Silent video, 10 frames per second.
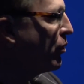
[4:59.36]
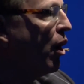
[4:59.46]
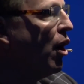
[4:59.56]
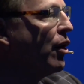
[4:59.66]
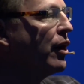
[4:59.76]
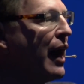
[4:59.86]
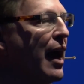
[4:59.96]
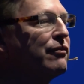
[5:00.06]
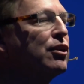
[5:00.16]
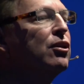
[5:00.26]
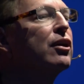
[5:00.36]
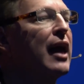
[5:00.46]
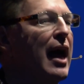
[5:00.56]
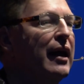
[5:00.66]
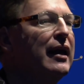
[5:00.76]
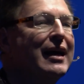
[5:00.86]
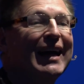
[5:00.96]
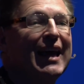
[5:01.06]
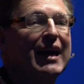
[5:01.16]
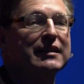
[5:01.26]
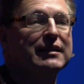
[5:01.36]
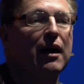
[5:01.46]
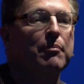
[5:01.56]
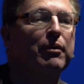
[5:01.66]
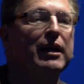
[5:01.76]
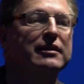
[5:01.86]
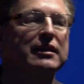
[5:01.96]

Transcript: all going to have to look at, again, as companies